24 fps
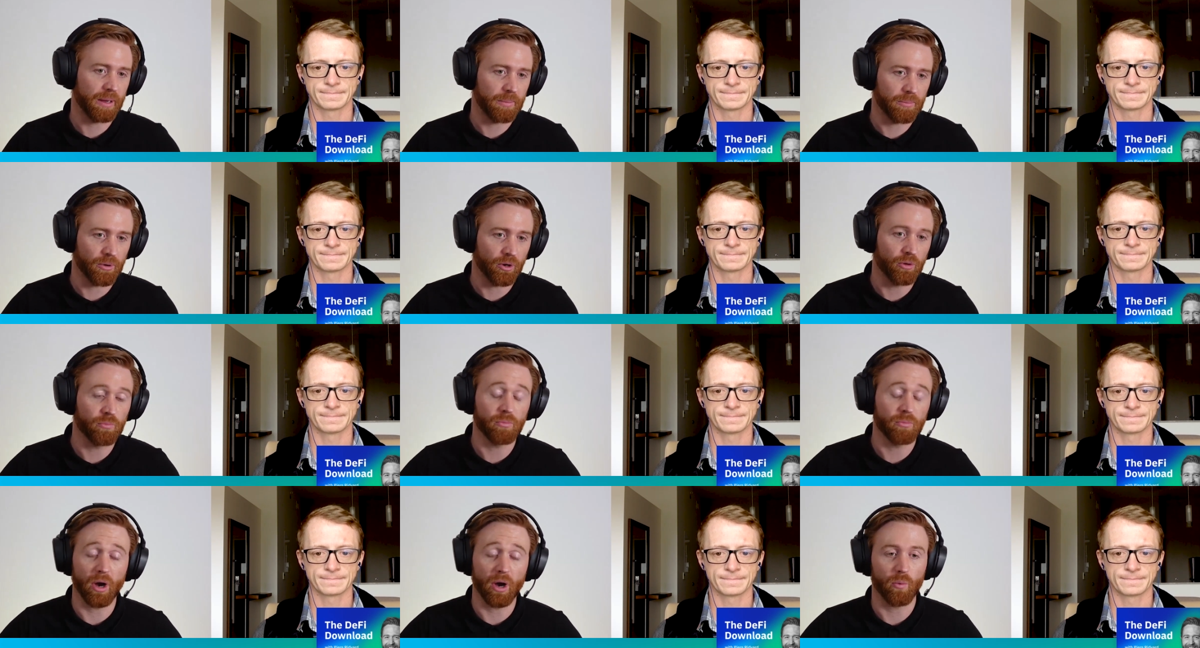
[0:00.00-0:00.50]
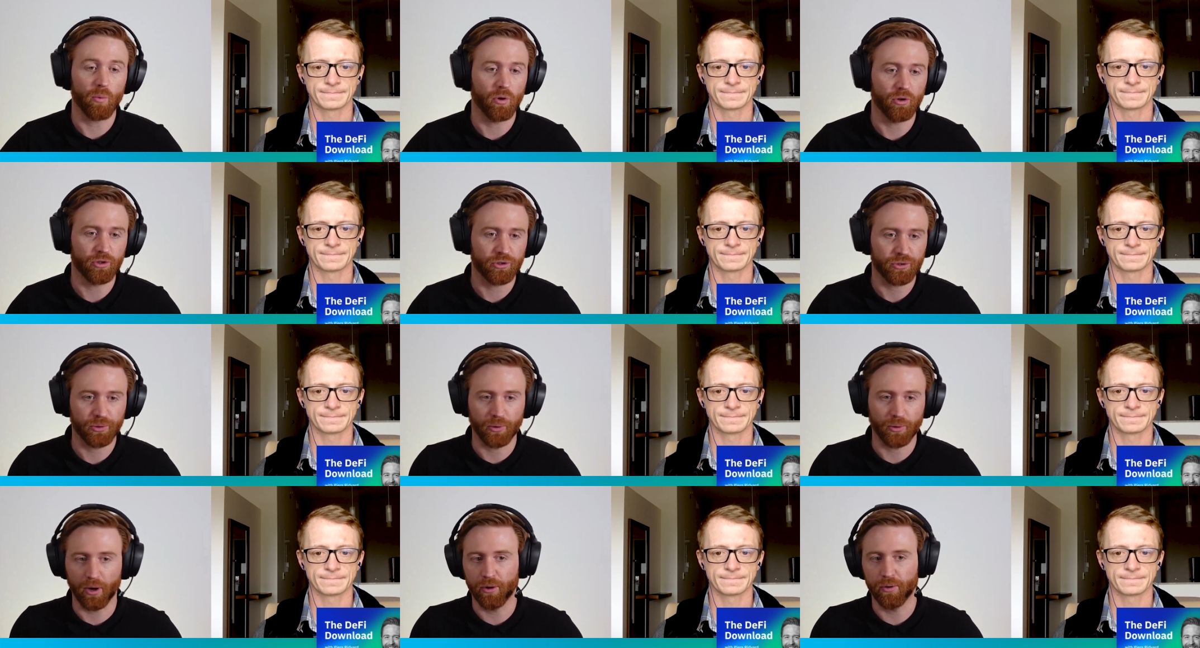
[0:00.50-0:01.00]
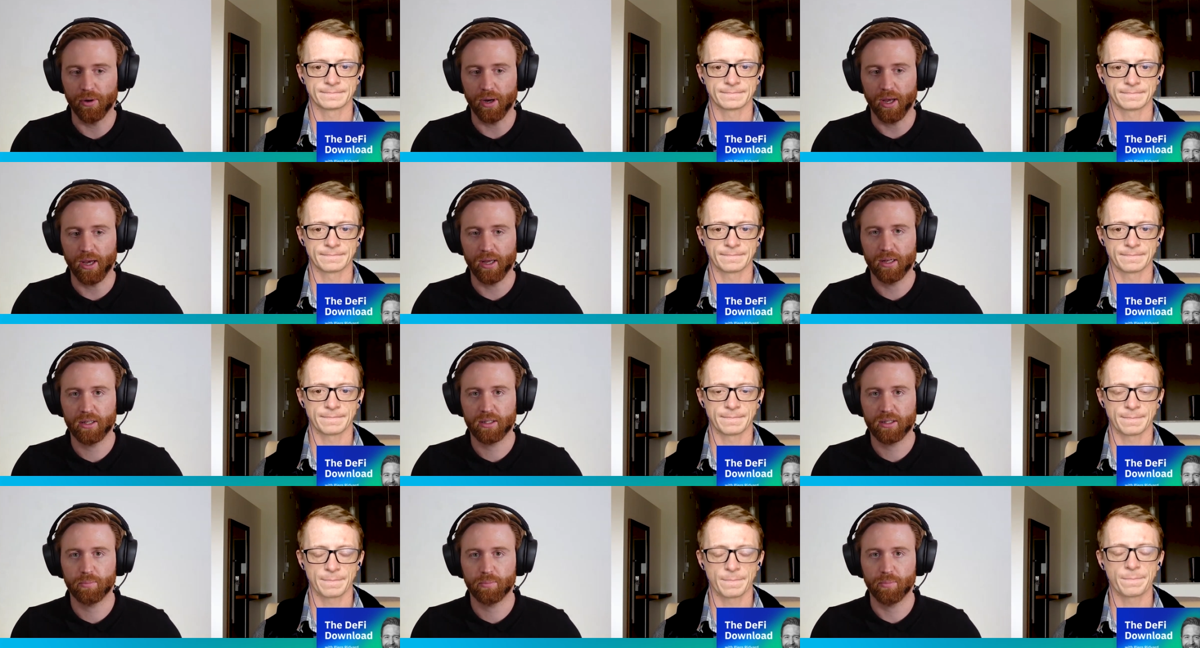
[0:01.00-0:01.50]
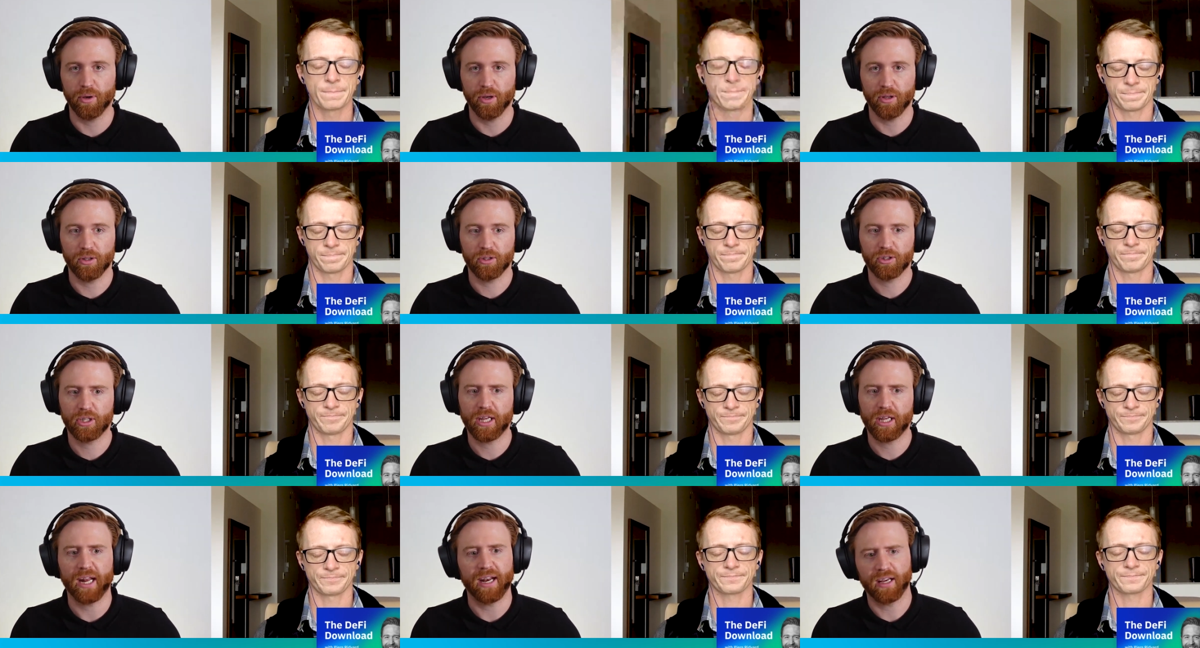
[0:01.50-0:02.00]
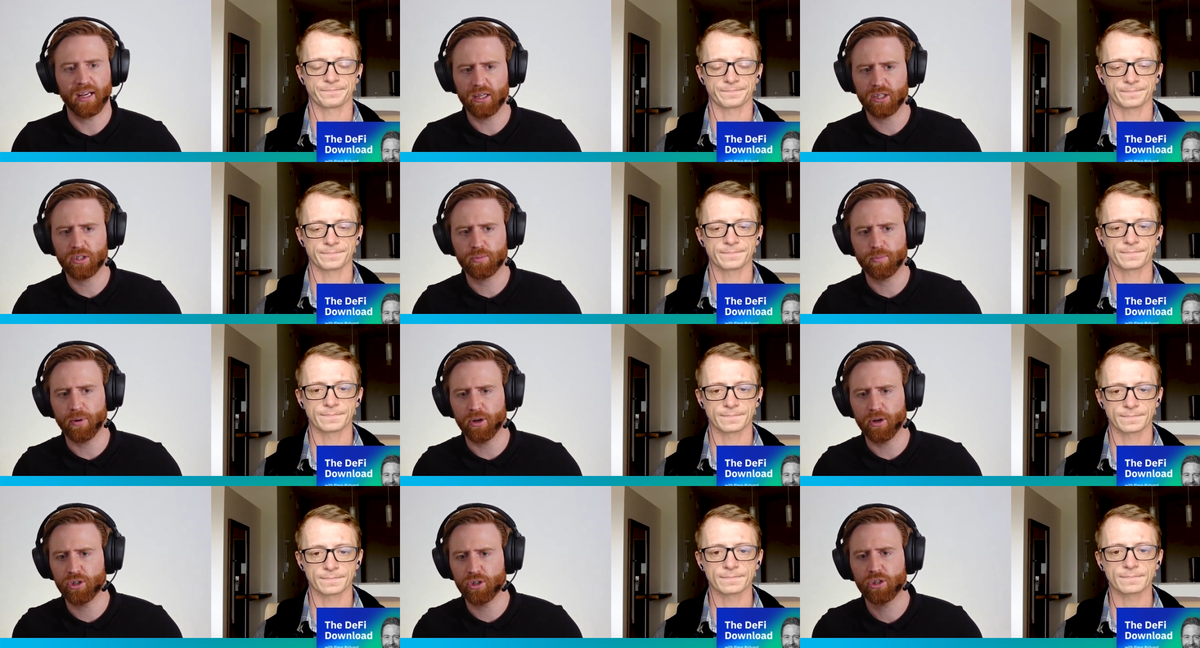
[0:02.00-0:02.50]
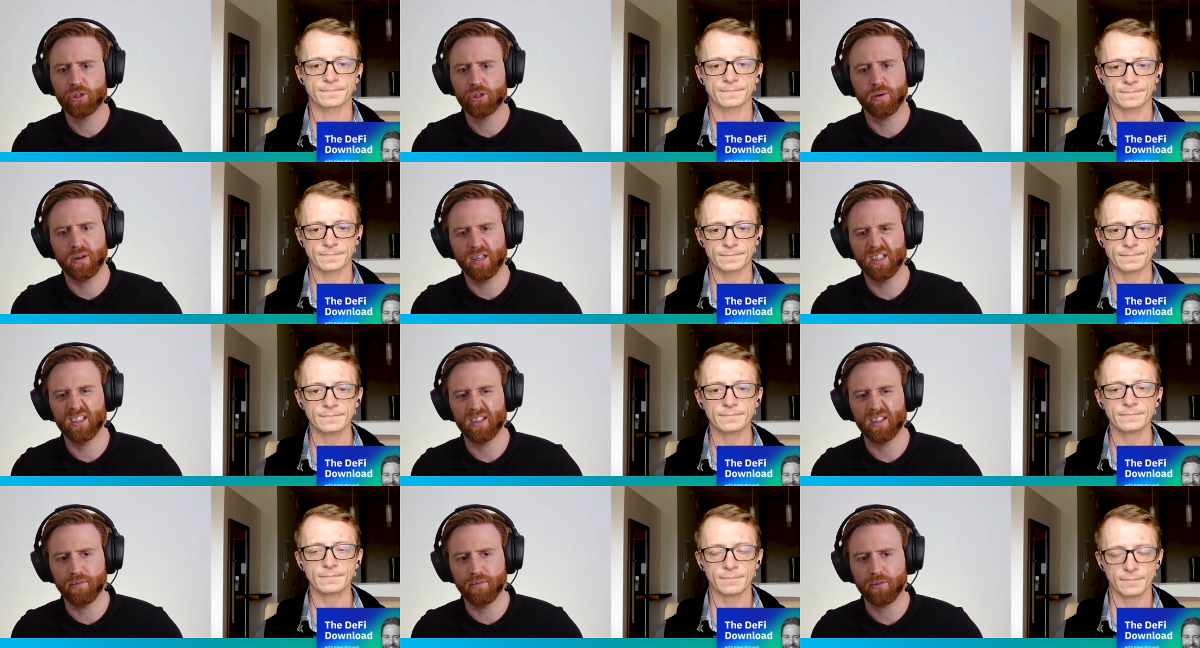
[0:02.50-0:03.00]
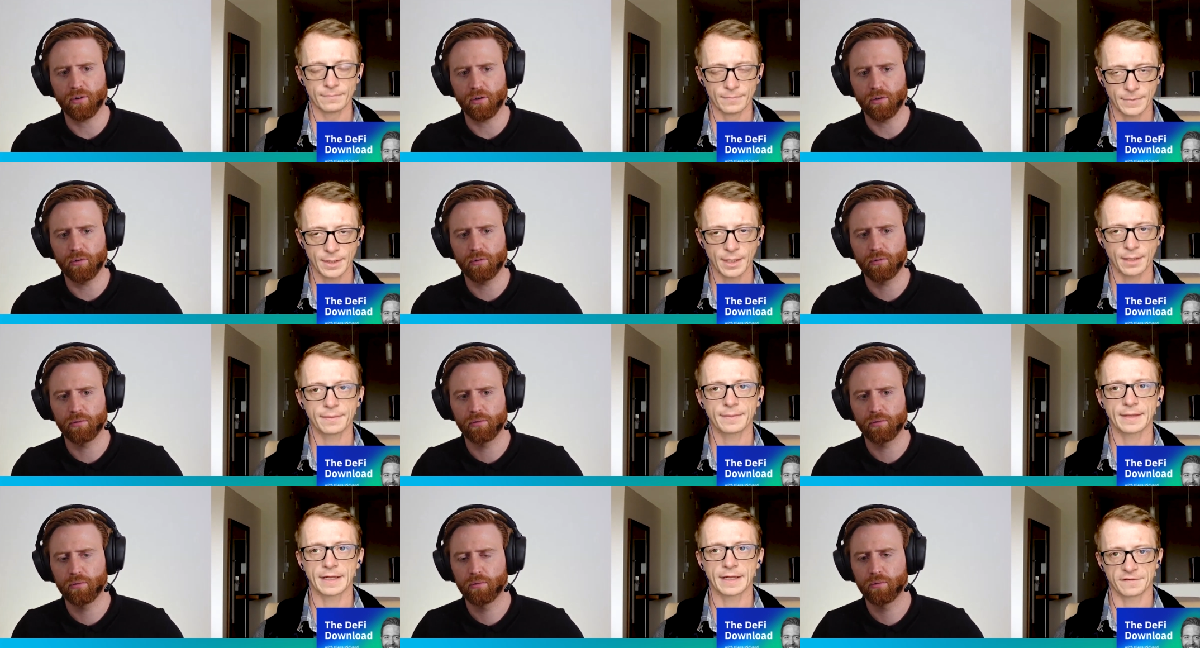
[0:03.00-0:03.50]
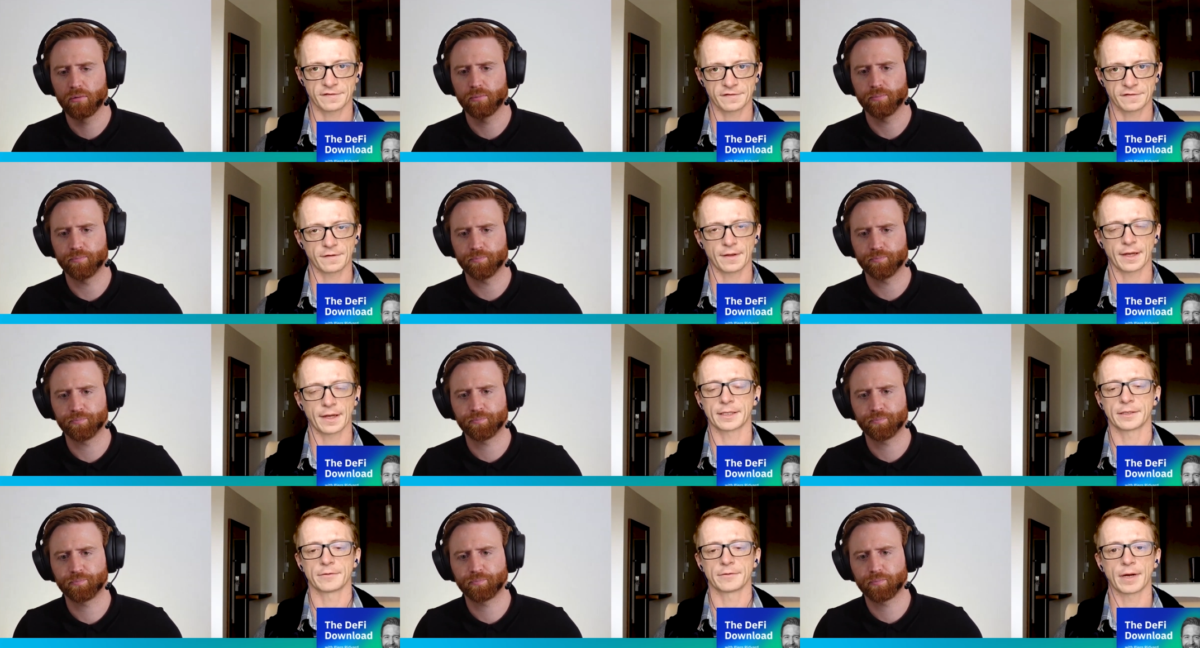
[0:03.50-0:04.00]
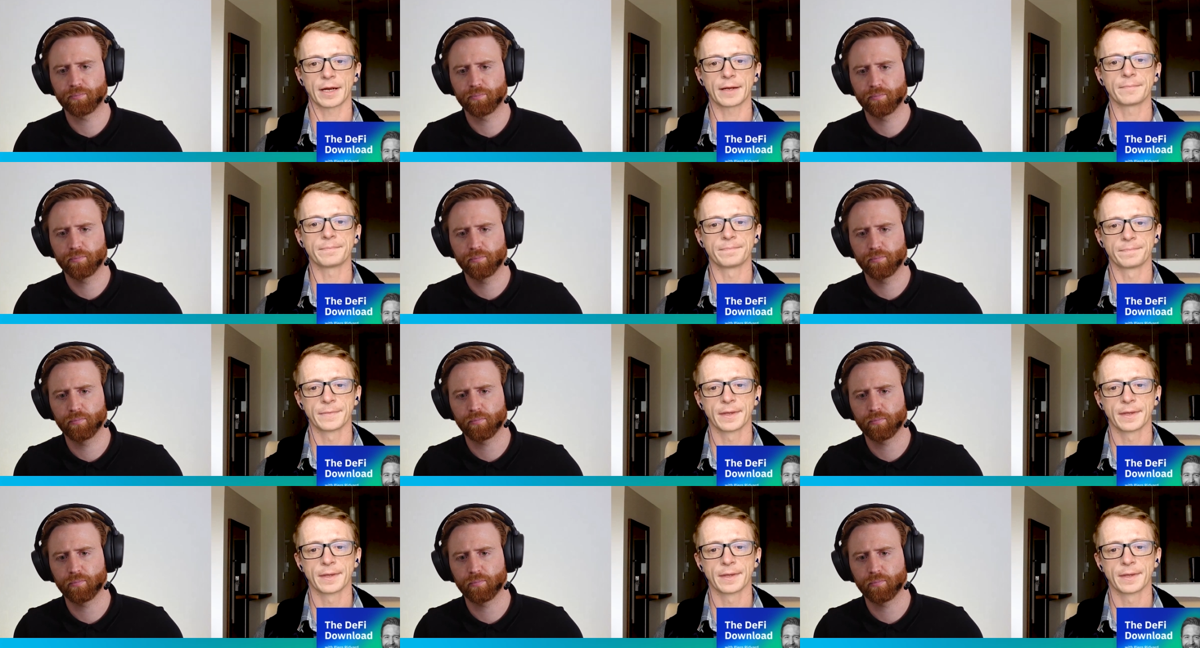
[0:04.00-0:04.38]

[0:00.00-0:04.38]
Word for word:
Speaker 1: of people who might want to own it, but getting exposure to it is difficult.
Speaker 2: That's exactly right.